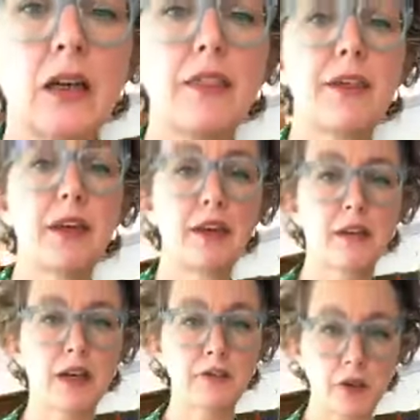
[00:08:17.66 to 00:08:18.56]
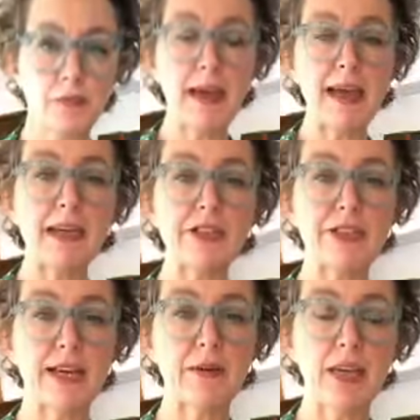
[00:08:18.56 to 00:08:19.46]
that I've got a page
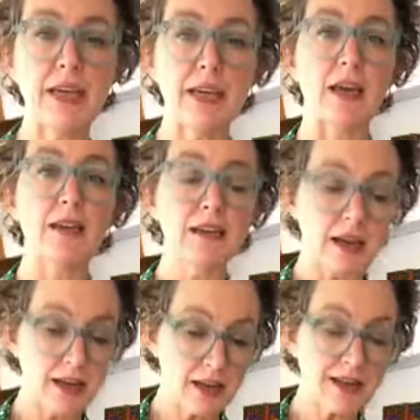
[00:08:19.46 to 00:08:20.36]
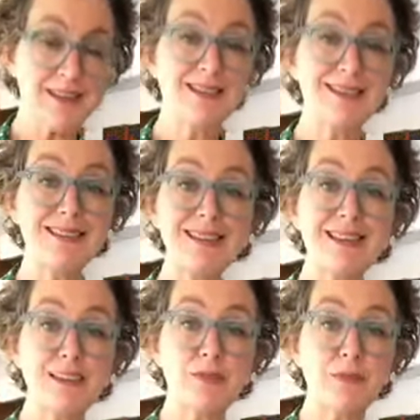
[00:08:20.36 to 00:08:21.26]
down here, and I can see
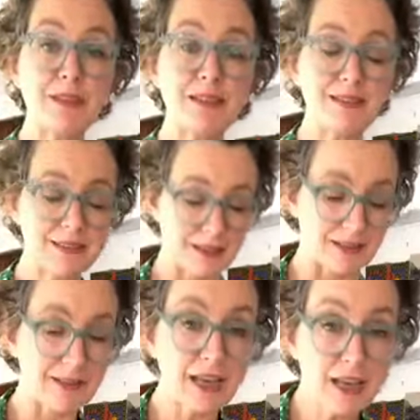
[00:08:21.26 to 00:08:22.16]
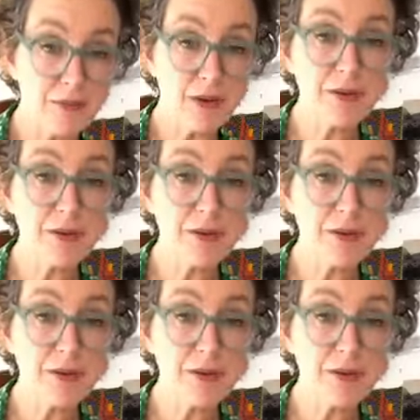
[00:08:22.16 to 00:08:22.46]
this from a distance. If I were